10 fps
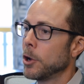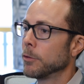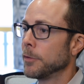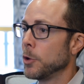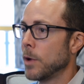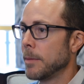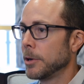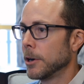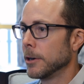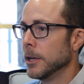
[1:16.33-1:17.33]
overview
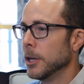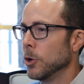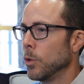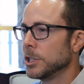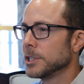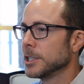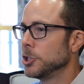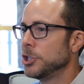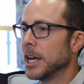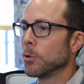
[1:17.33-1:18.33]
webinar, which is a
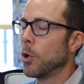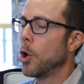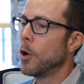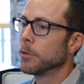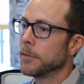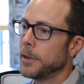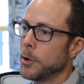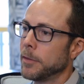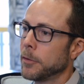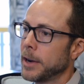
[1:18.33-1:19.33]
general
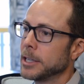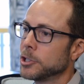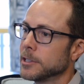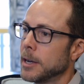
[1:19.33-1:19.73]
overview of the franchise